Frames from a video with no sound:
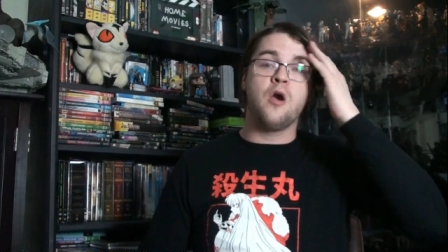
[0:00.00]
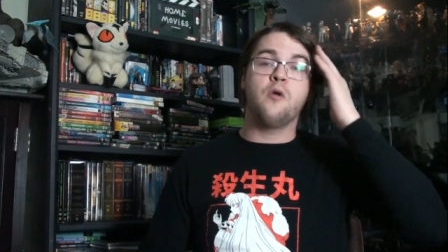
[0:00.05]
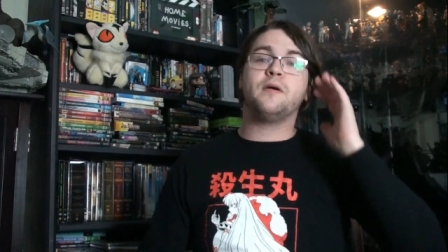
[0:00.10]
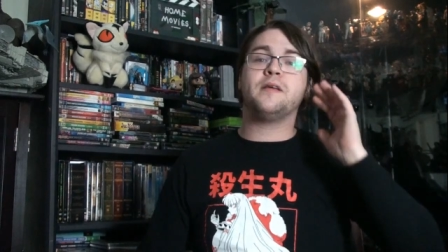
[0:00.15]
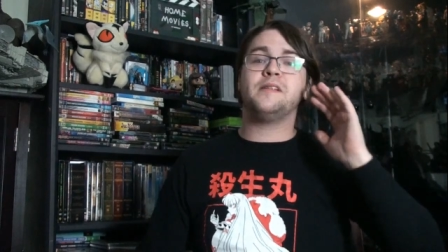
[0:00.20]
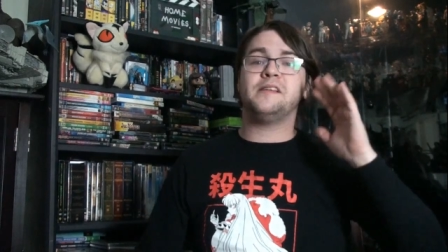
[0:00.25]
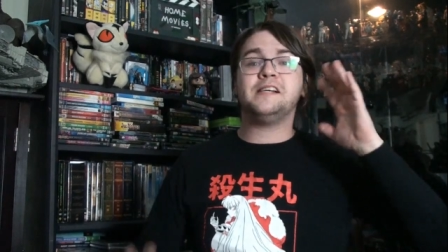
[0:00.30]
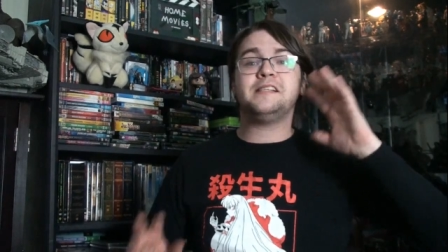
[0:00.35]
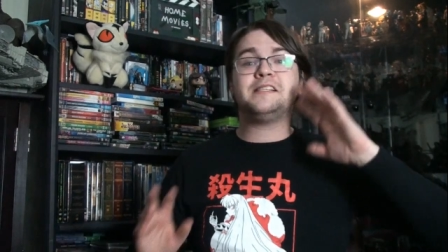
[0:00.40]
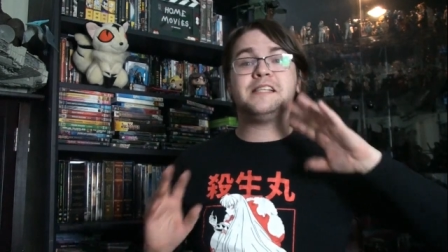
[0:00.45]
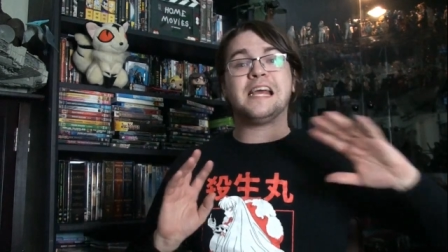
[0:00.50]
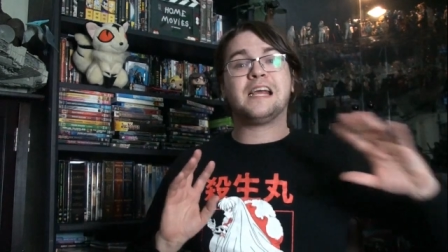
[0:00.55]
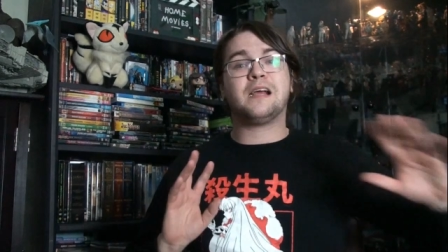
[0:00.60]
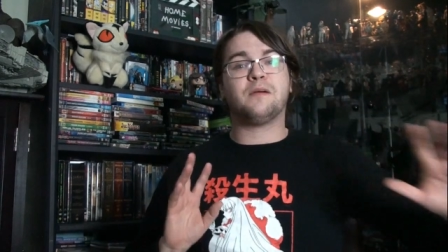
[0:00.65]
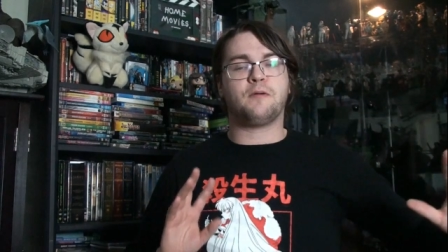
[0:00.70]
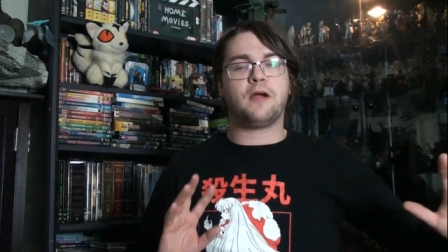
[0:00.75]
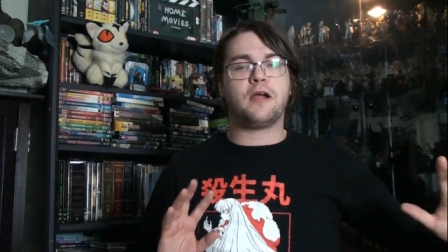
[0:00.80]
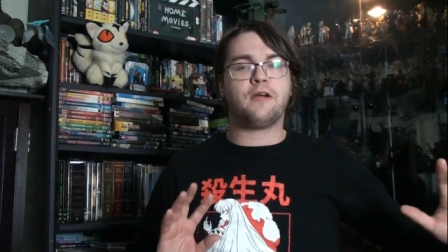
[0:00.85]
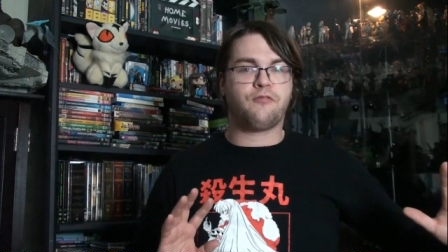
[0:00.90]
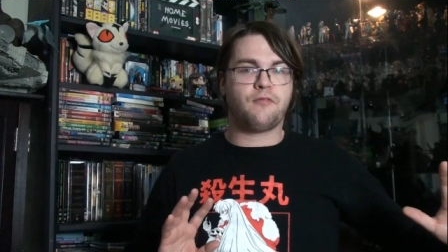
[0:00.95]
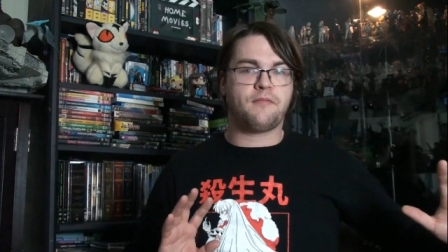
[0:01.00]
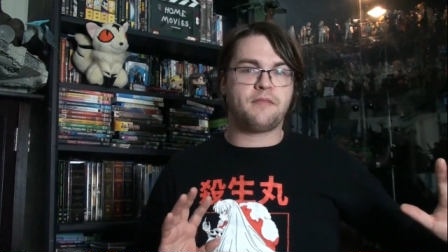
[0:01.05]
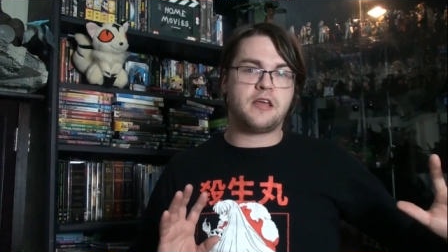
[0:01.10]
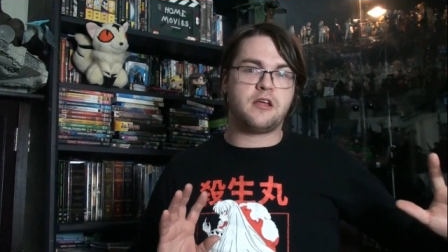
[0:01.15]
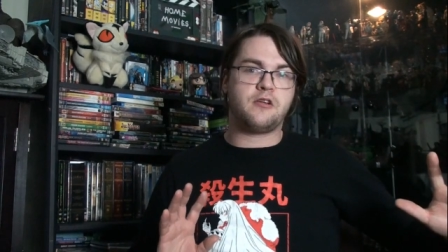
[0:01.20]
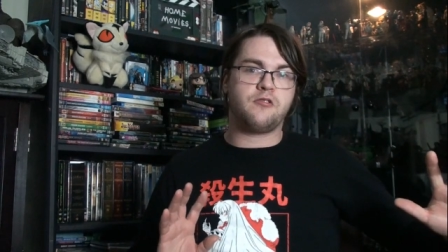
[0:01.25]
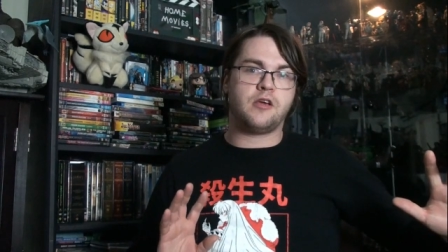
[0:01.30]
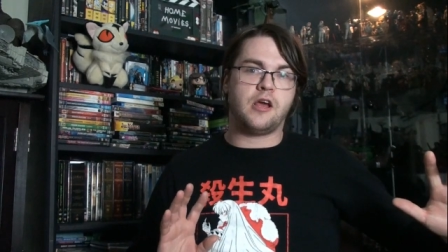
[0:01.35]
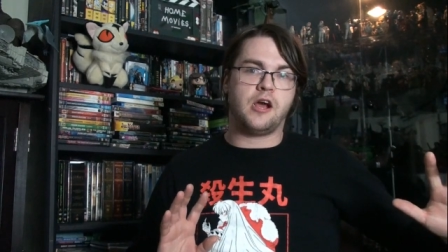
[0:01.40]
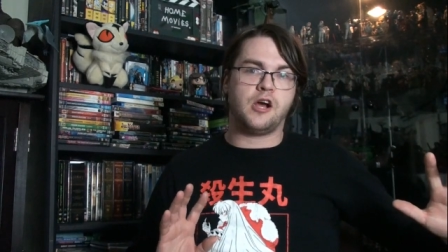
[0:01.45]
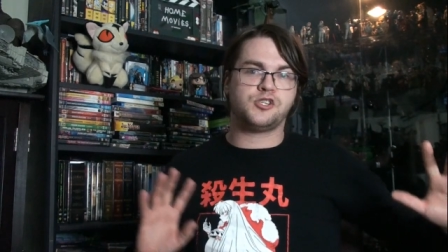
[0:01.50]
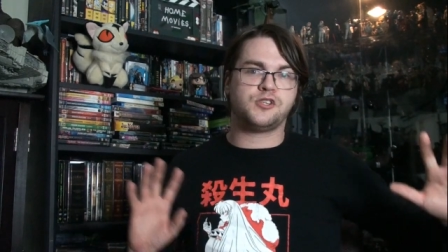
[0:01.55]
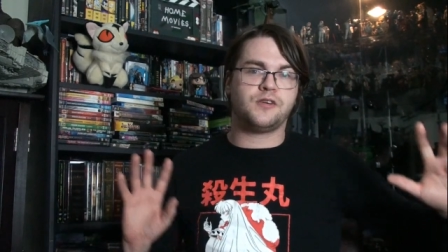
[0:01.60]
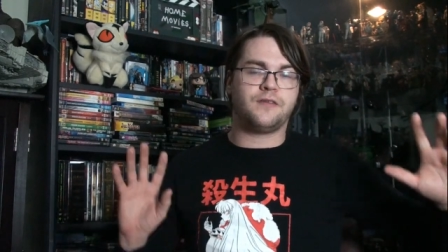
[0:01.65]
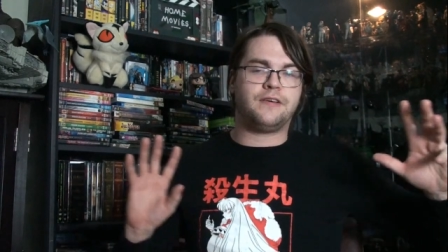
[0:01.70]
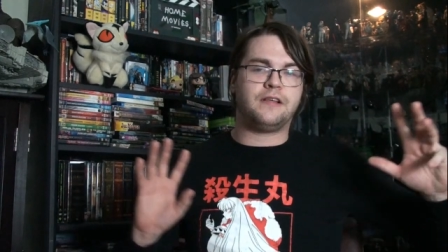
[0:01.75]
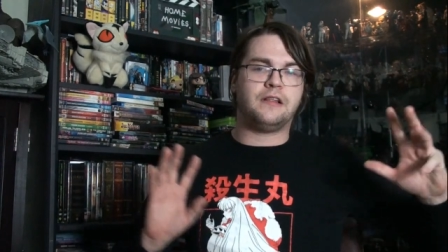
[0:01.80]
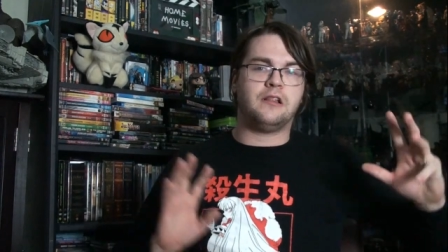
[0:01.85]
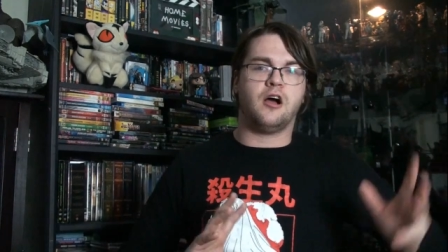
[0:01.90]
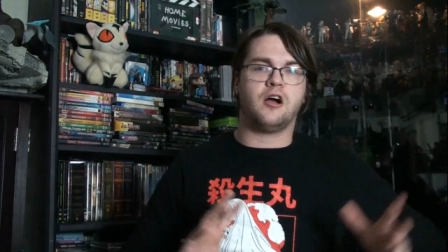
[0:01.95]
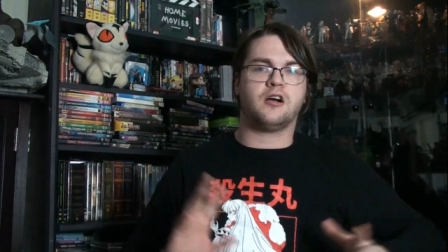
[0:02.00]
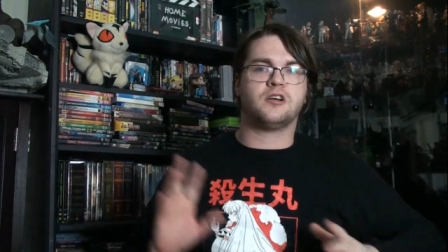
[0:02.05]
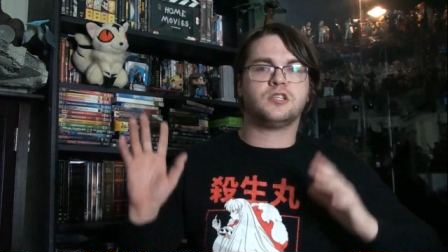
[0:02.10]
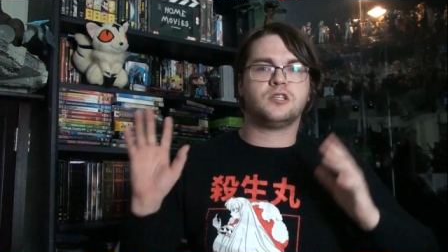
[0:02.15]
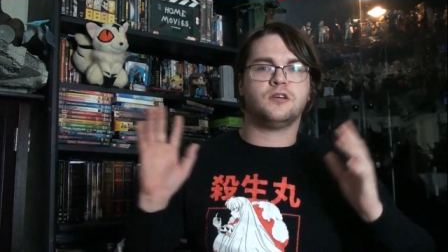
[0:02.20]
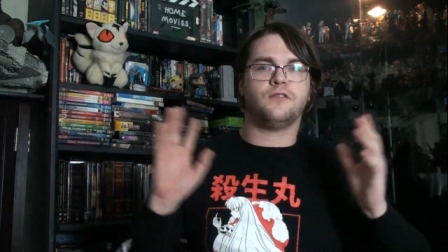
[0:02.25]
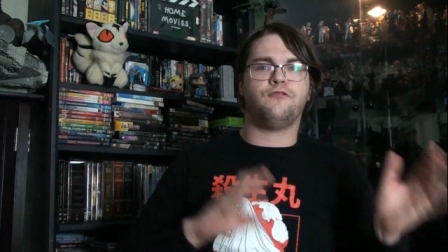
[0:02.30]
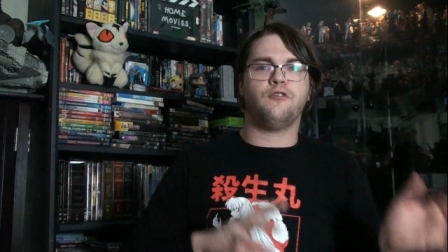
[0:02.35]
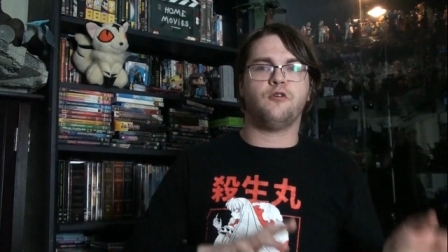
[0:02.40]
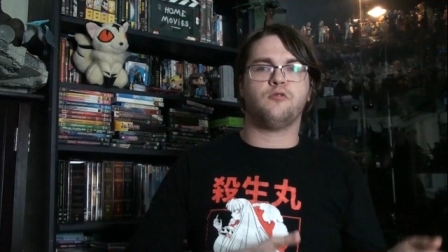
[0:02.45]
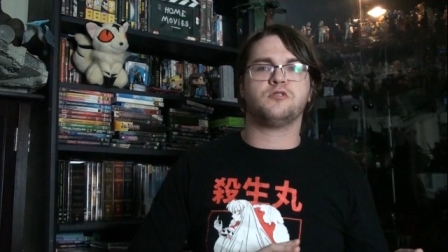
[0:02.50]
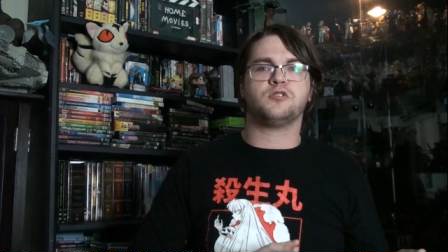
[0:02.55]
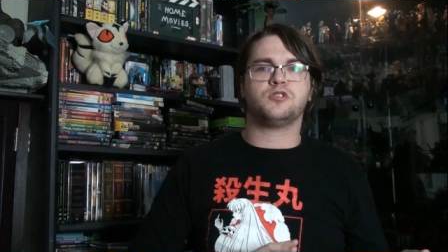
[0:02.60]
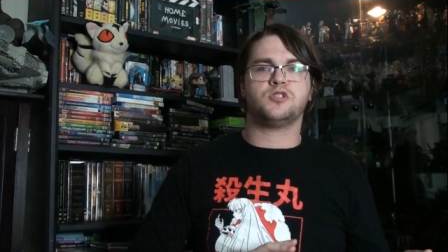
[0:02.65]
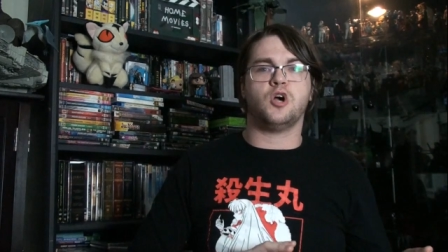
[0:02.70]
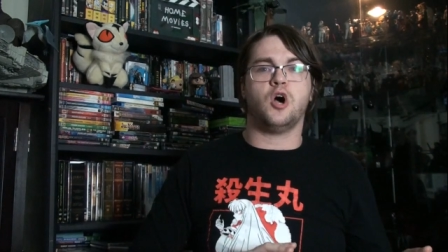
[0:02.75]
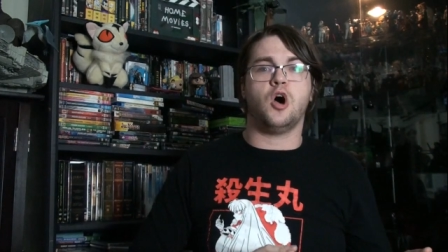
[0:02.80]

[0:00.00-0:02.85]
We did take a break from the Inuyasha vlogs to focus